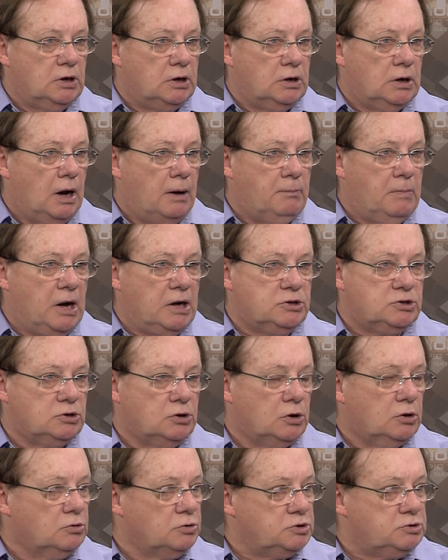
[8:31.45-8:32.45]
And I imagine
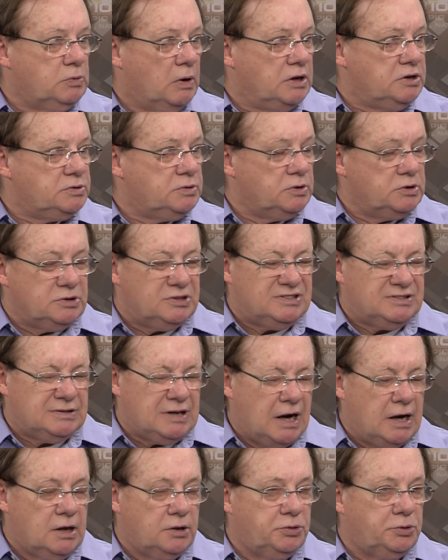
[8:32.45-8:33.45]
they're going to try to
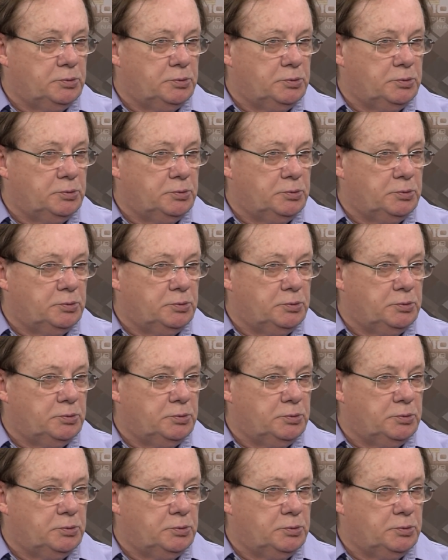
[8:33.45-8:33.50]
sign